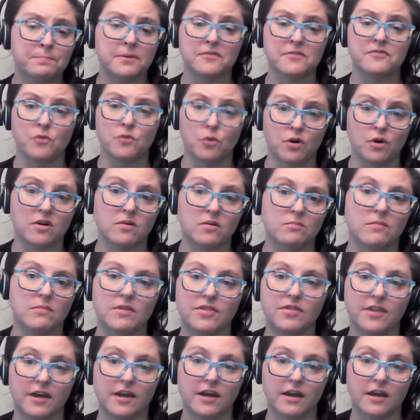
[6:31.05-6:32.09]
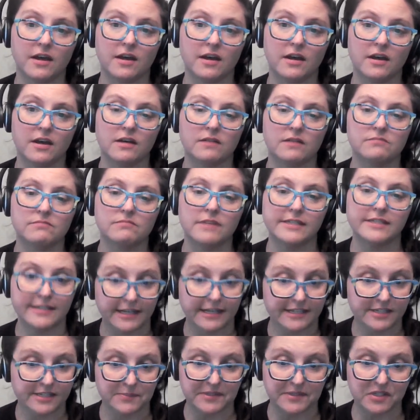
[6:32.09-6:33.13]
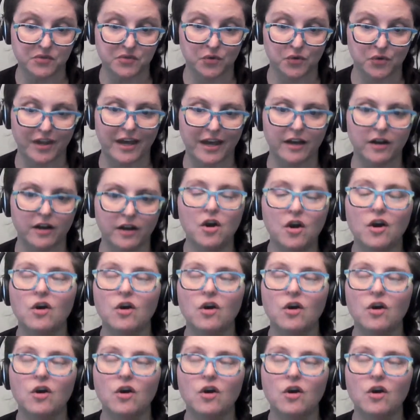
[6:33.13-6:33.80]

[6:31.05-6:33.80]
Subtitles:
perform the assessments for that,